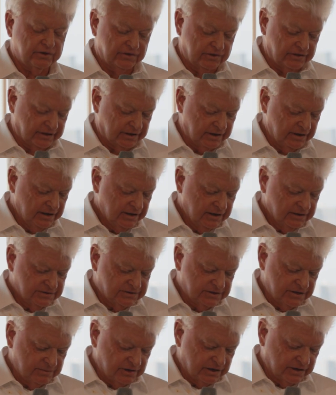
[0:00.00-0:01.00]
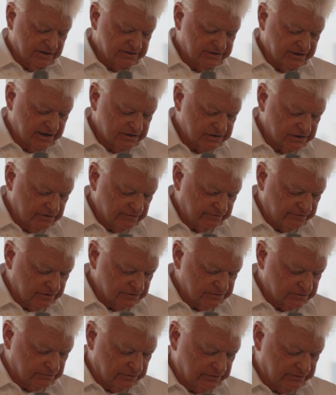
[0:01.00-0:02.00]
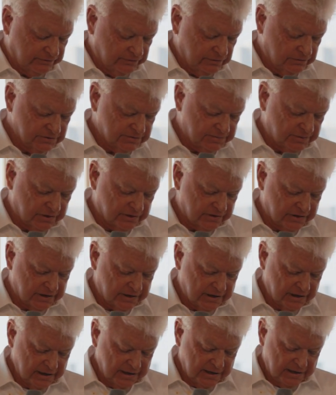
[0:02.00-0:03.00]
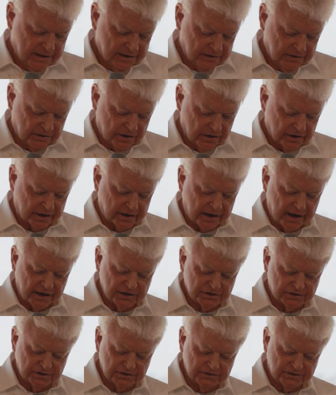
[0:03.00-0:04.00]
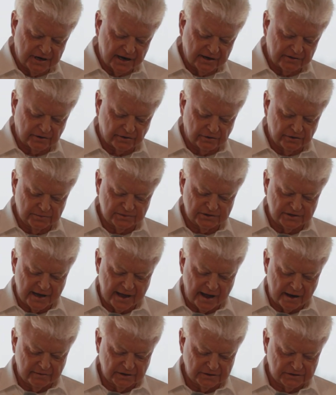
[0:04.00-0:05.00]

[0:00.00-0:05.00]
with the demonisation of fossil fuels by the United Nations and other groups now.